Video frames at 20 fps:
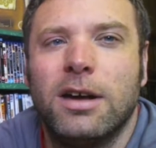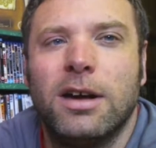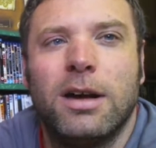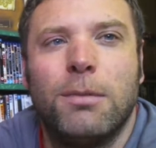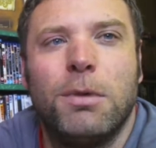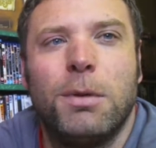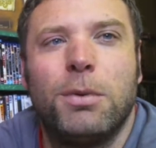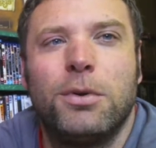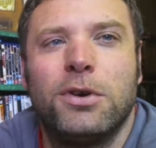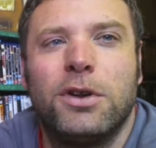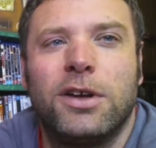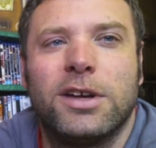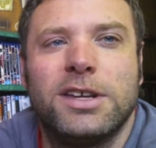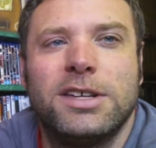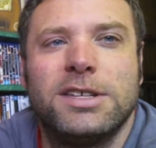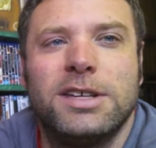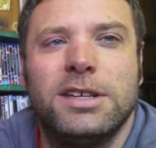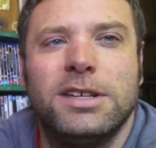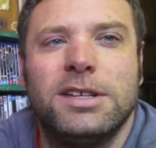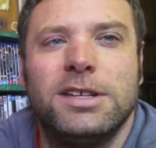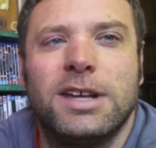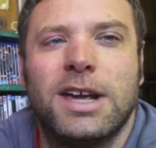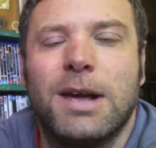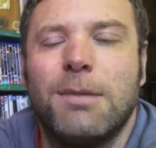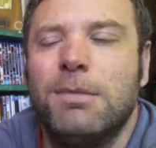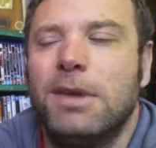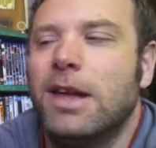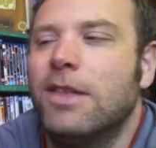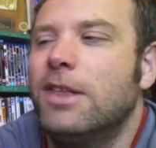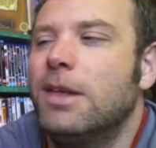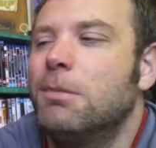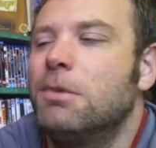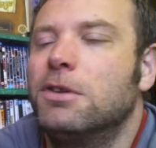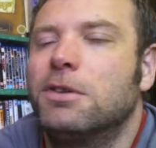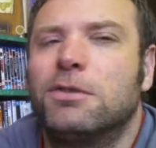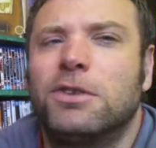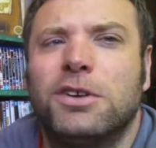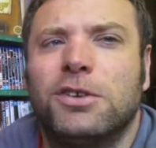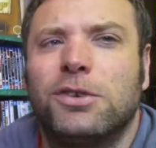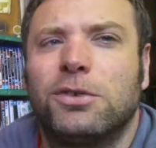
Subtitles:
I might put like his name down there, but he's a very